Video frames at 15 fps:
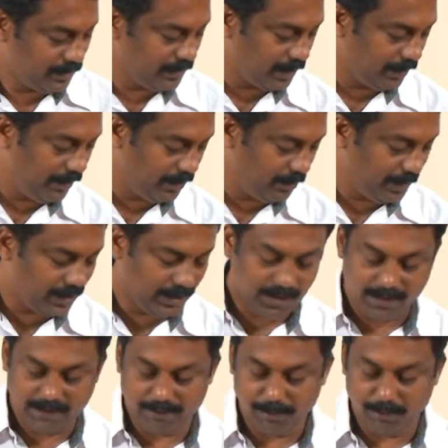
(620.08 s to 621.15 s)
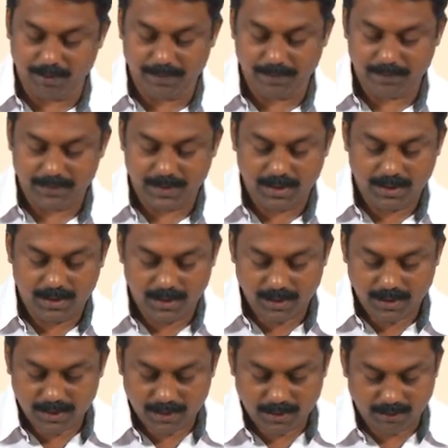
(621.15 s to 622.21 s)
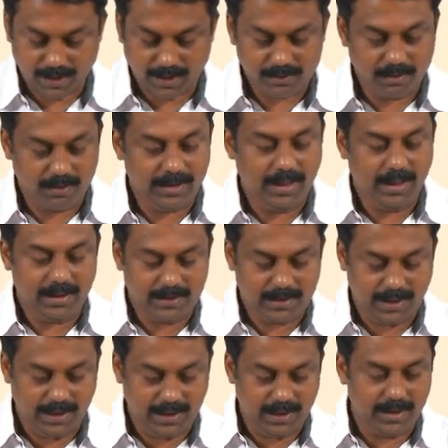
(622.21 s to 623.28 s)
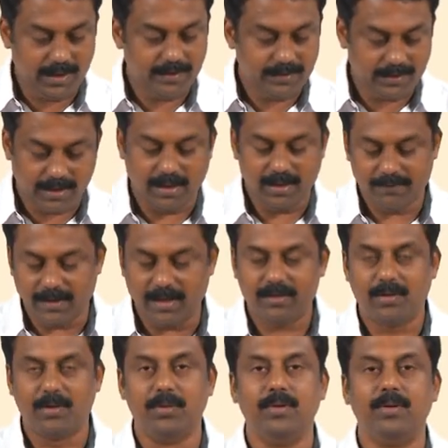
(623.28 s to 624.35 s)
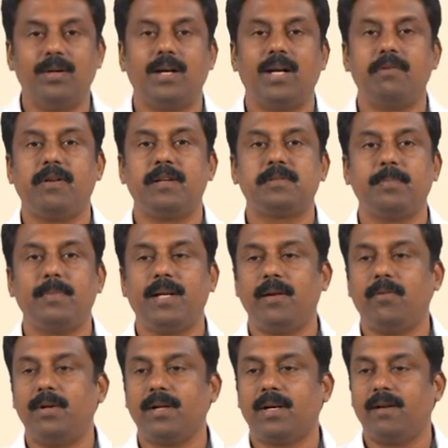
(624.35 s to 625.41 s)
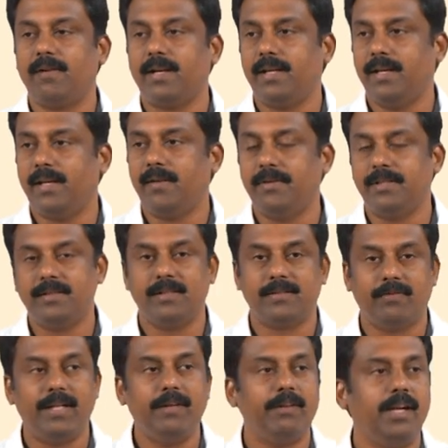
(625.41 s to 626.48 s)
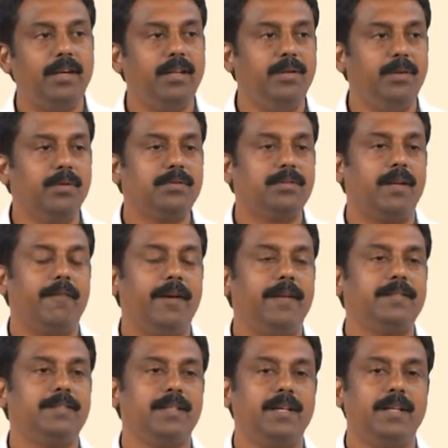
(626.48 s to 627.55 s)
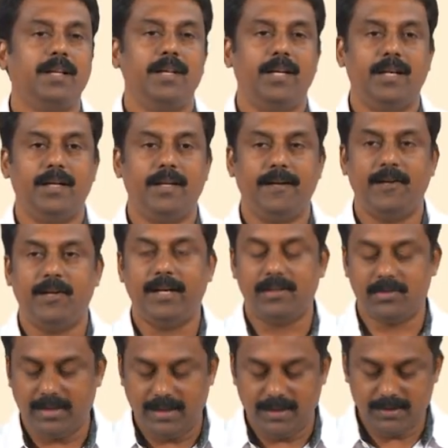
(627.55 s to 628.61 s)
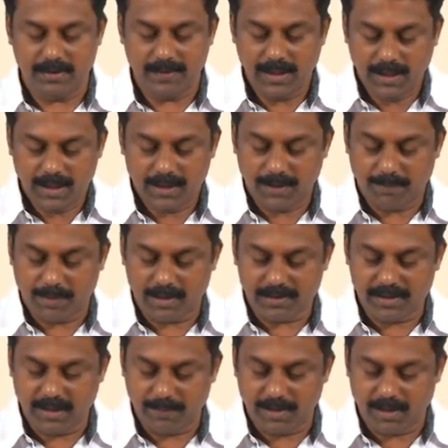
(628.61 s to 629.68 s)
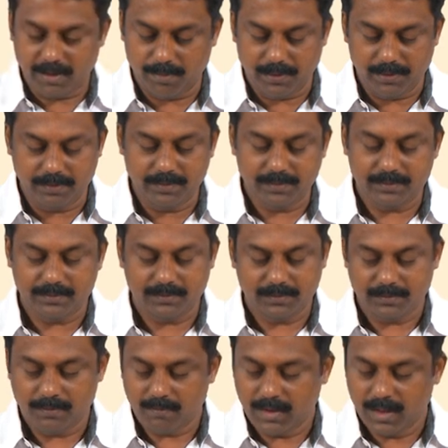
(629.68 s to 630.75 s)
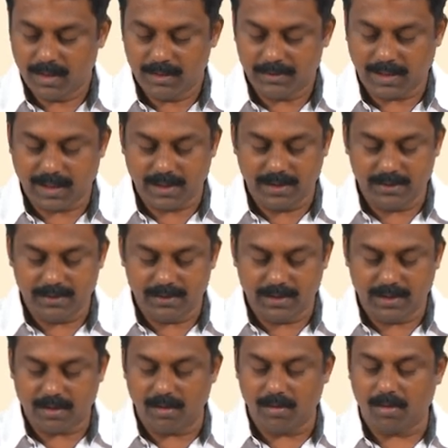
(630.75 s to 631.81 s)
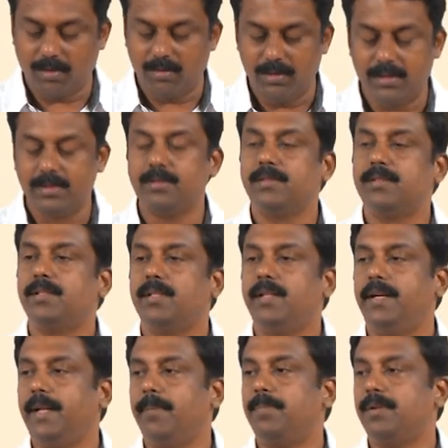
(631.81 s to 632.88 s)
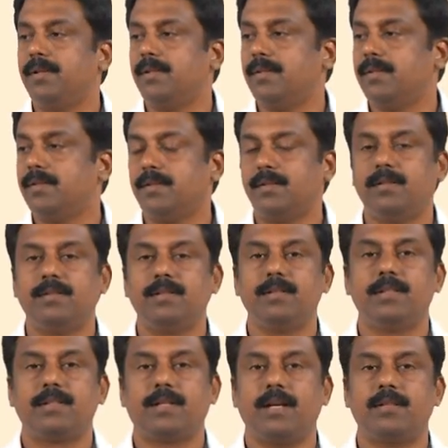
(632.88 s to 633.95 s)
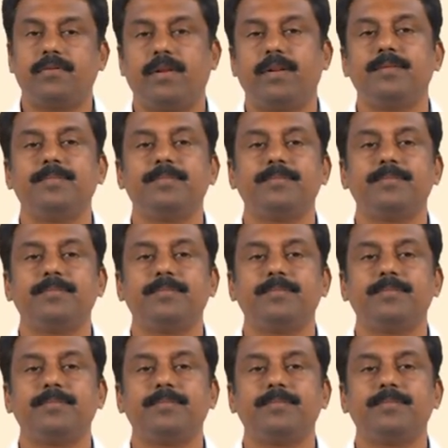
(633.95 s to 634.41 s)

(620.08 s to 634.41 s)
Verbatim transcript: then it will be clear even more okay so the three in fact two advancement I want to cover here which is very widely used nowadays in in industry is the pulse GMAW the second is the controlled dip transfer.